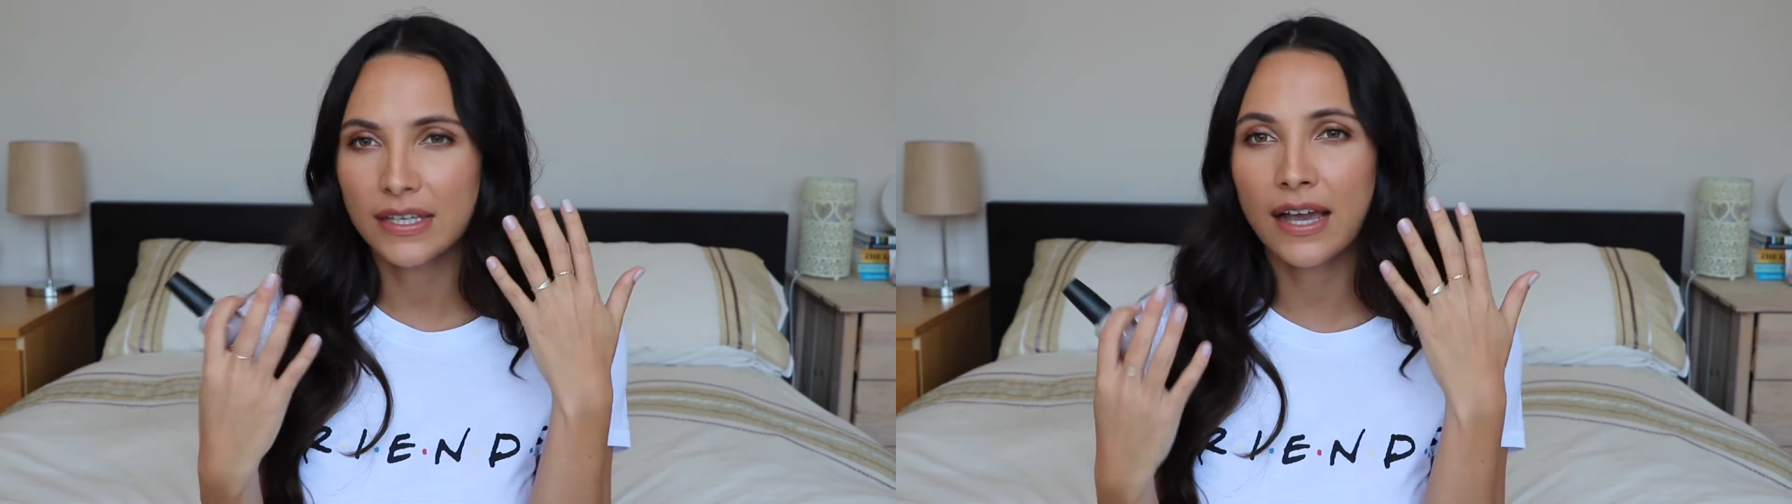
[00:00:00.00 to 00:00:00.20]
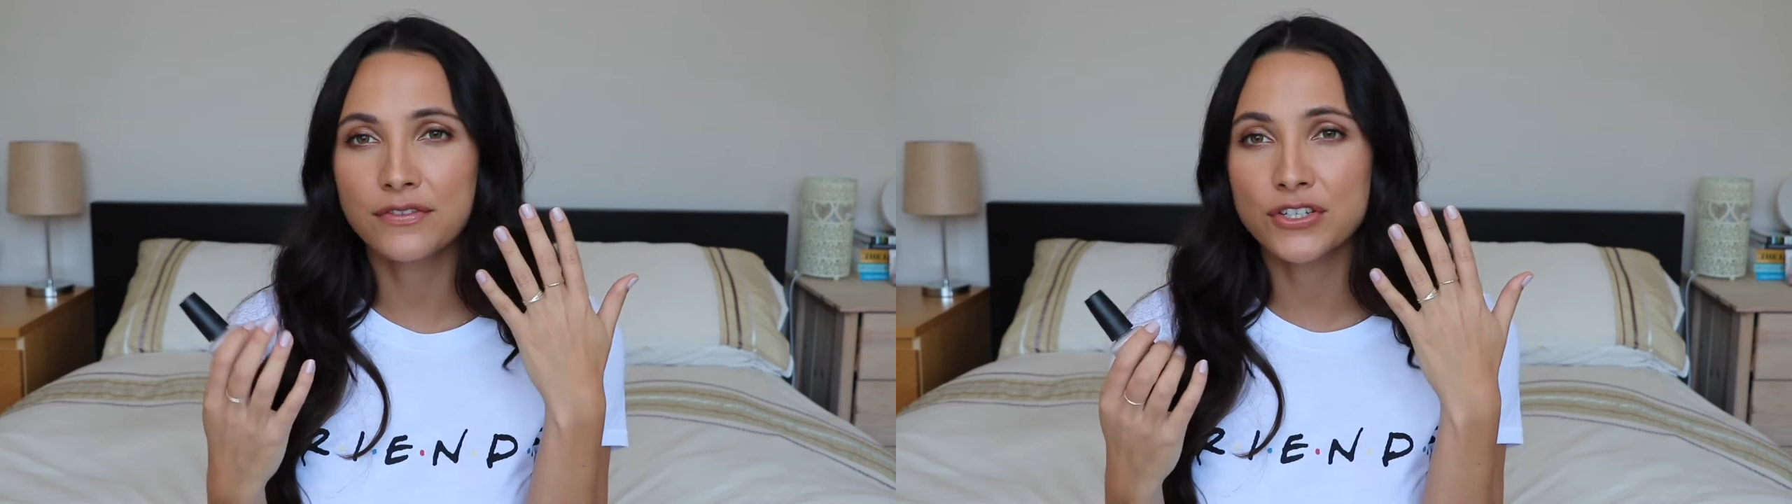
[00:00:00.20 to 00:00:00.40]

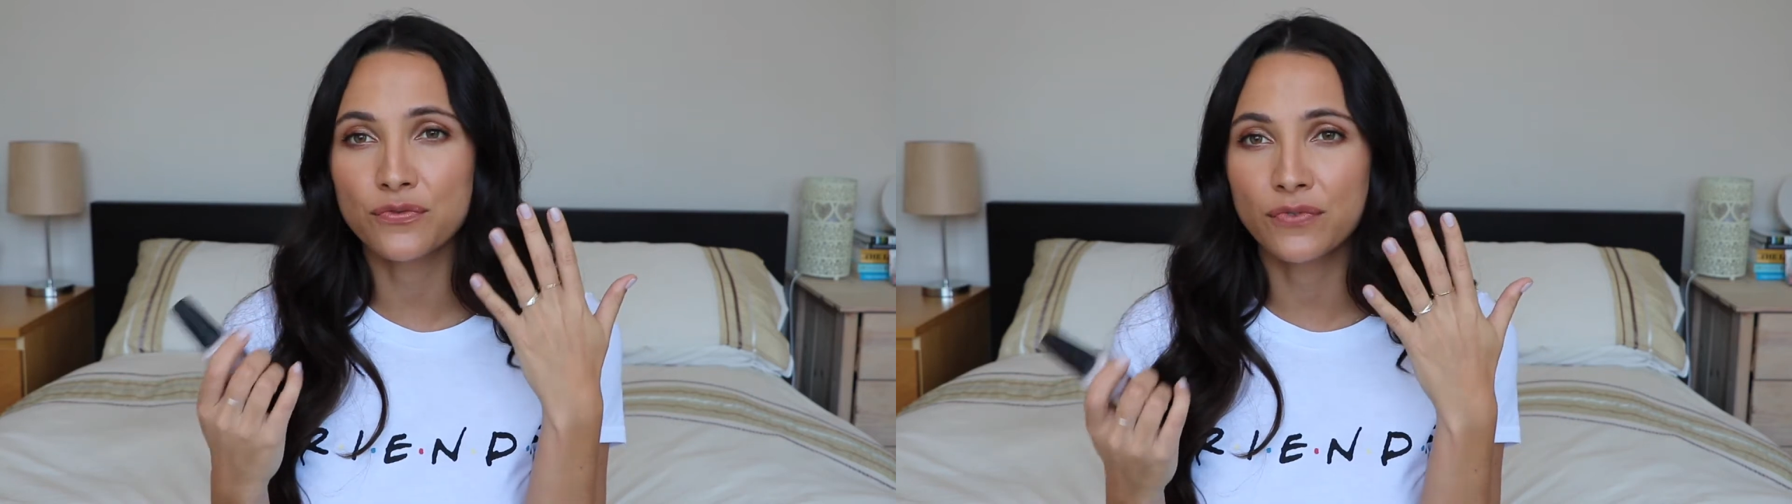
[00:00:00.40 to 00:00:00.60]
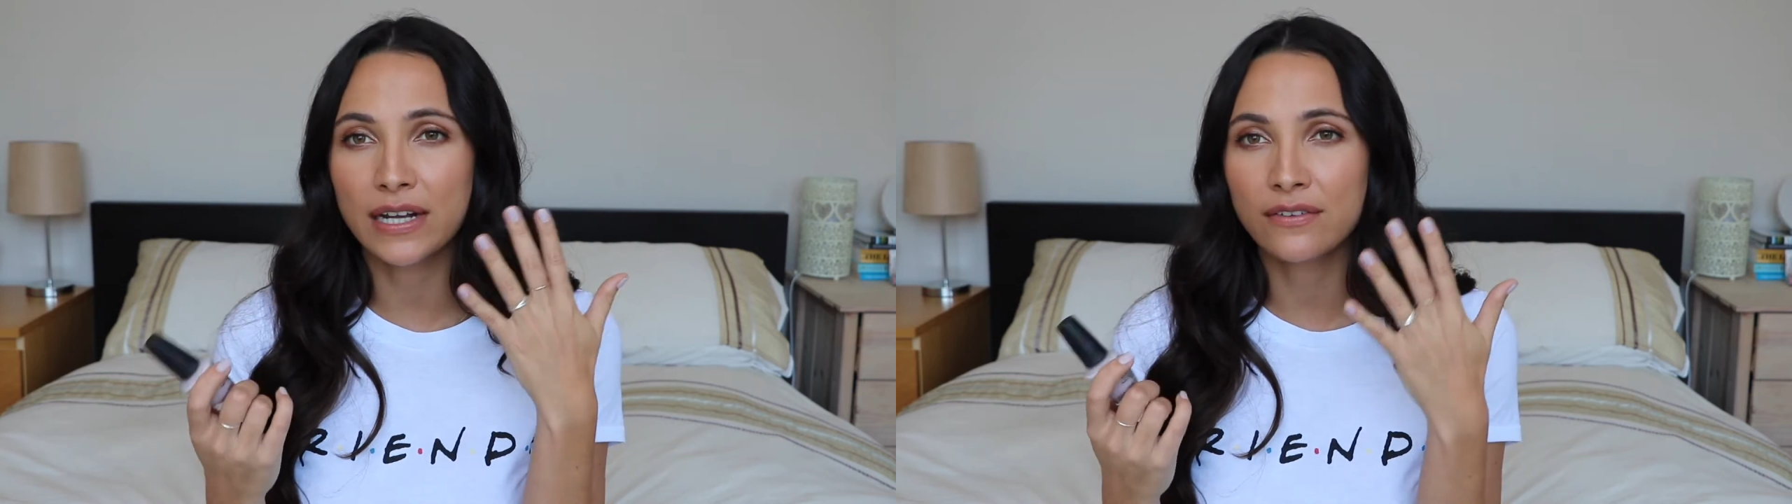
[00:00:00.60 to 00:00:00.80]
Yeah, I've just
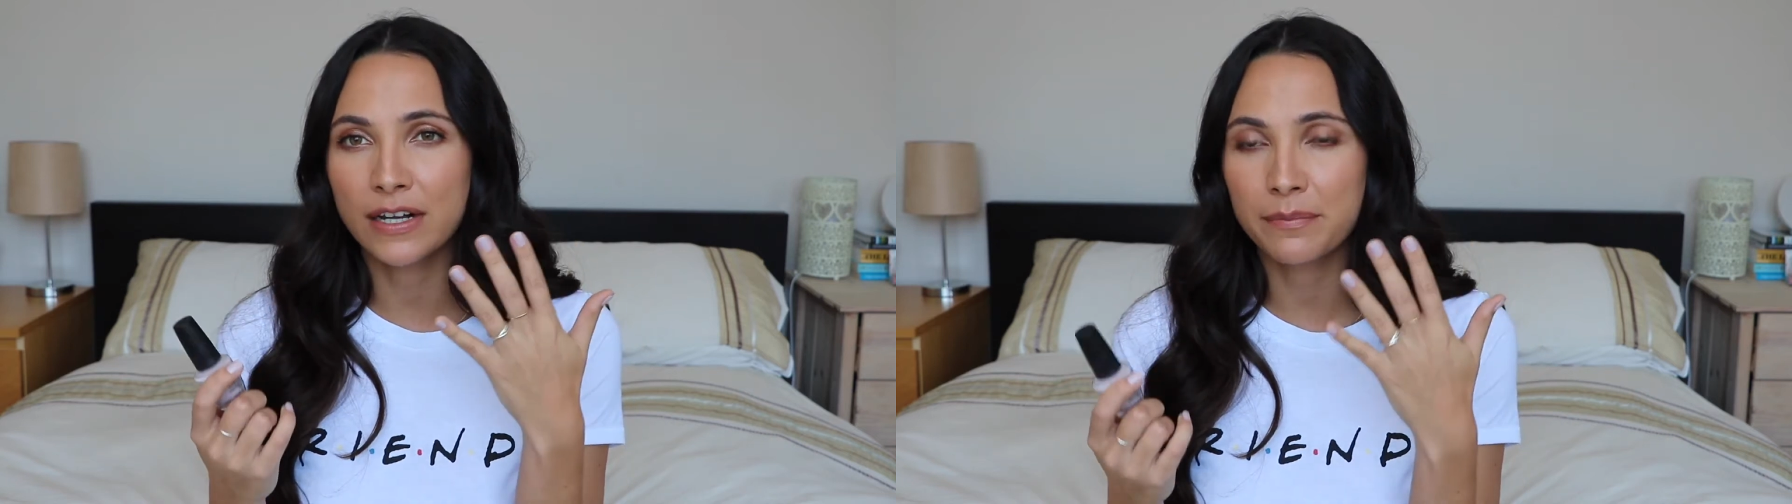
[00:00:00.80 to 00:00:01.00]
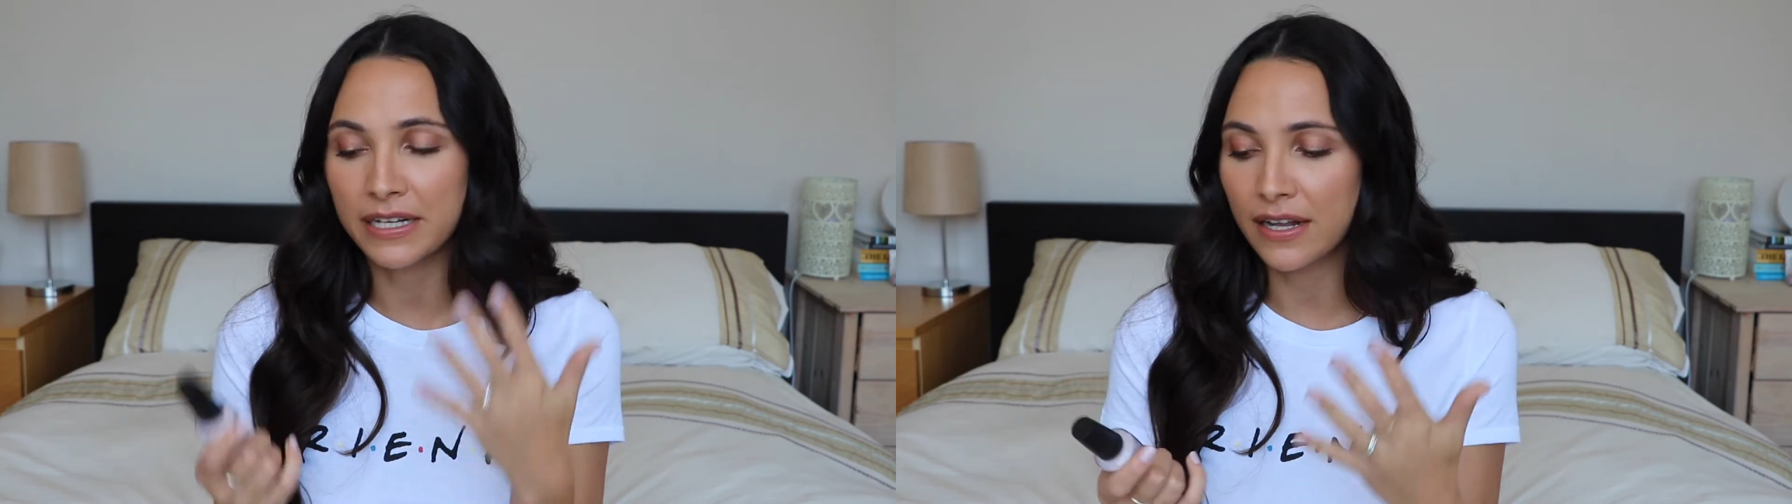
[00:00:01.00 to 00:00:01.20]

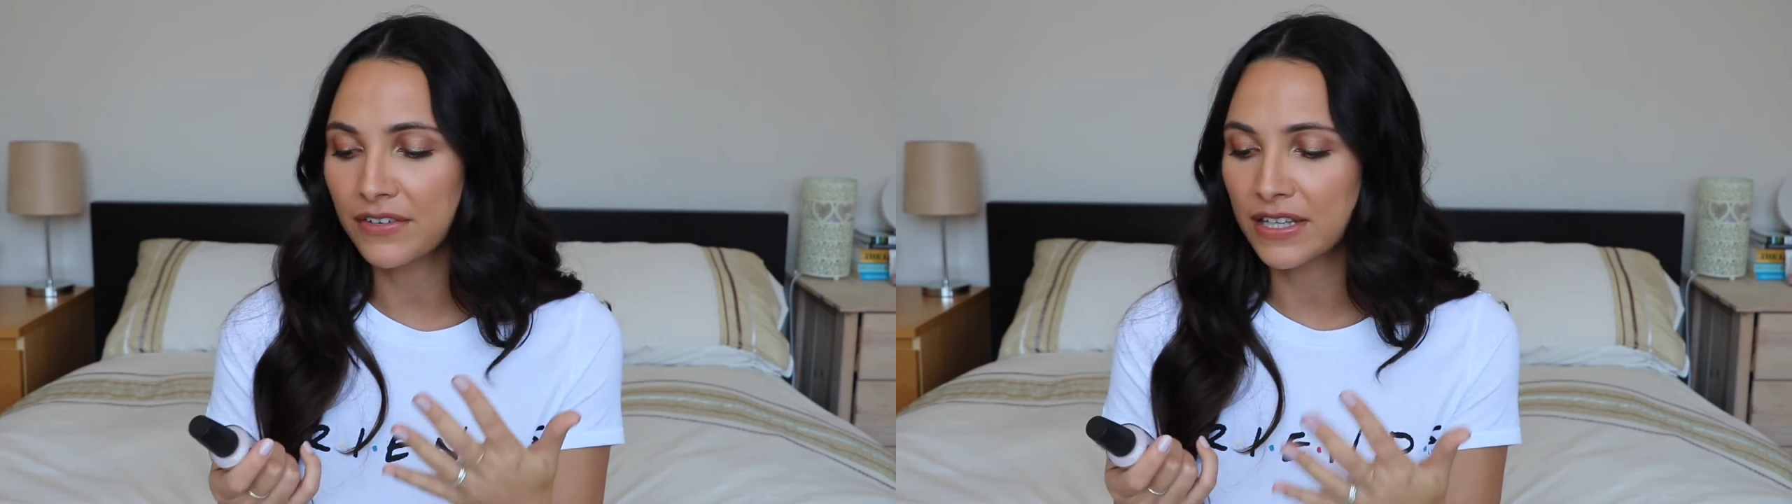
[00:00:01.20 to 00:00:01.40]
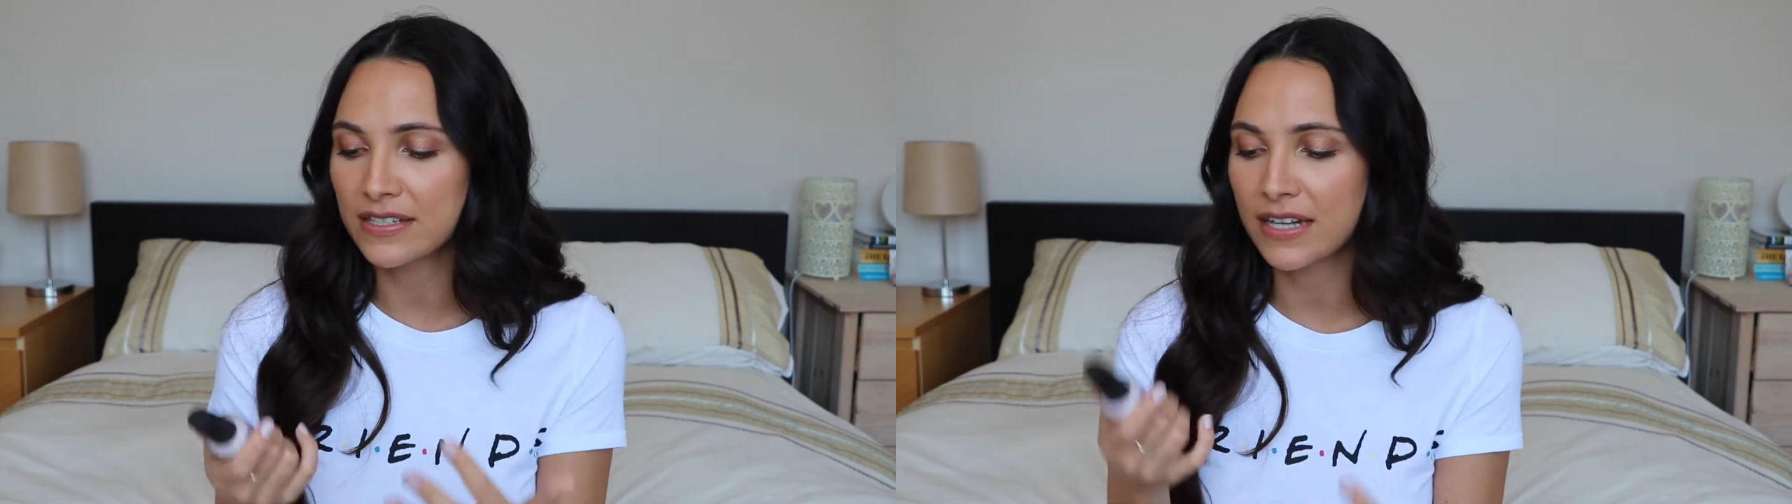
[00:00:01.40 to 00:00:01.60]
really been
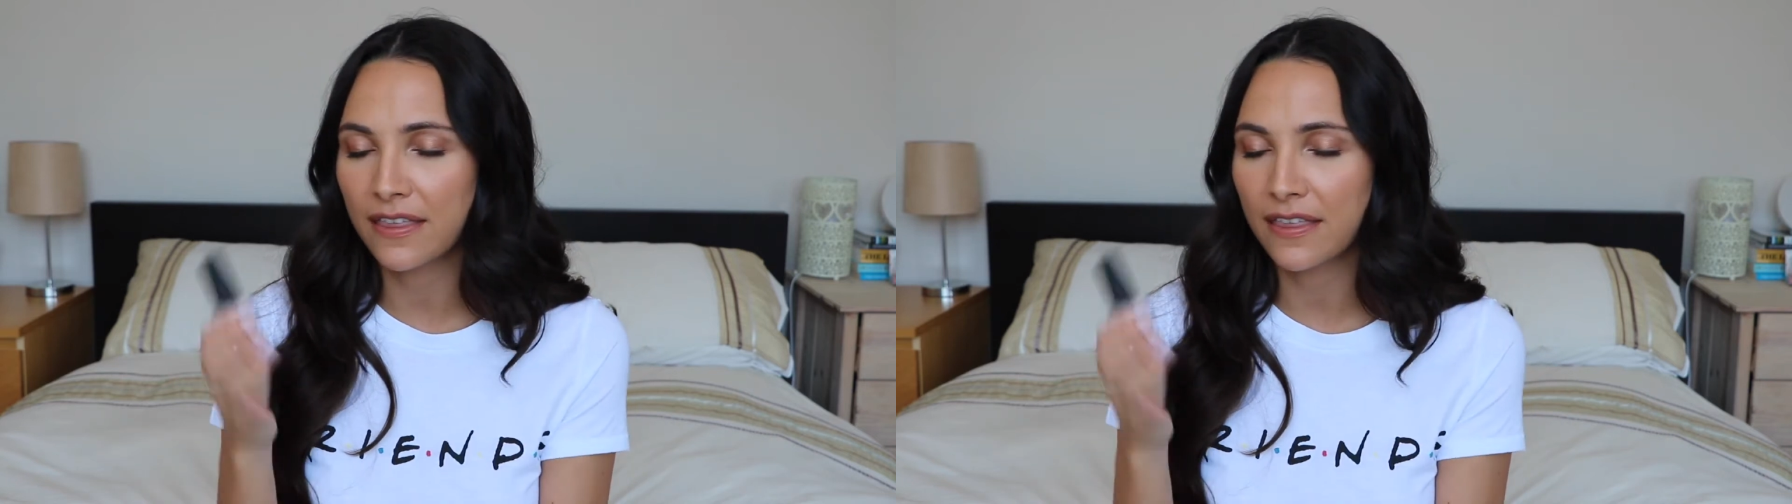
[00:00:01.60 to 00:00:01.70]
loving this,